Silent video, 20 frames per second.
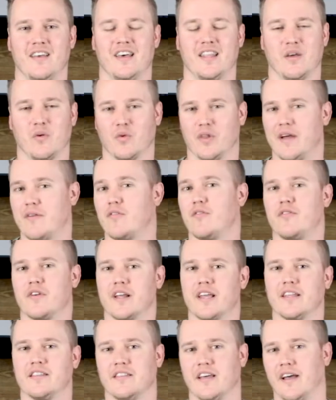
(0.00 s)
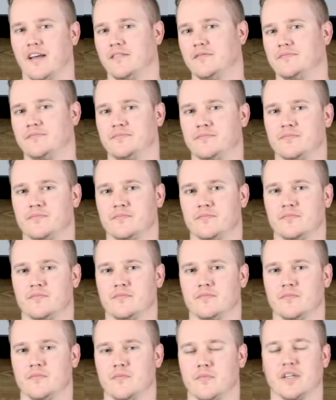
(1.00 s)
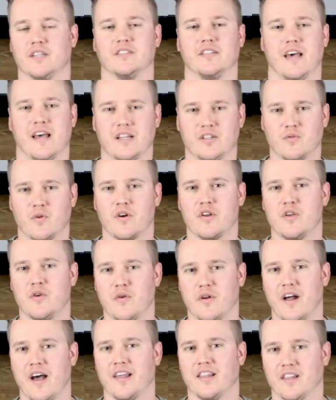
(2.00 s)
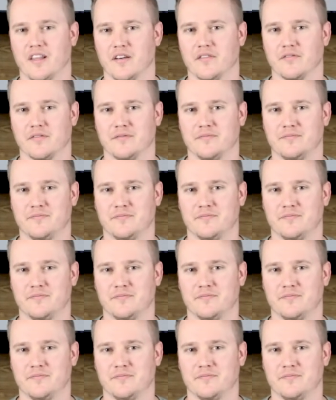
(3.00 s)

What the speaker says: And they will never forget that, because that is where you and I live.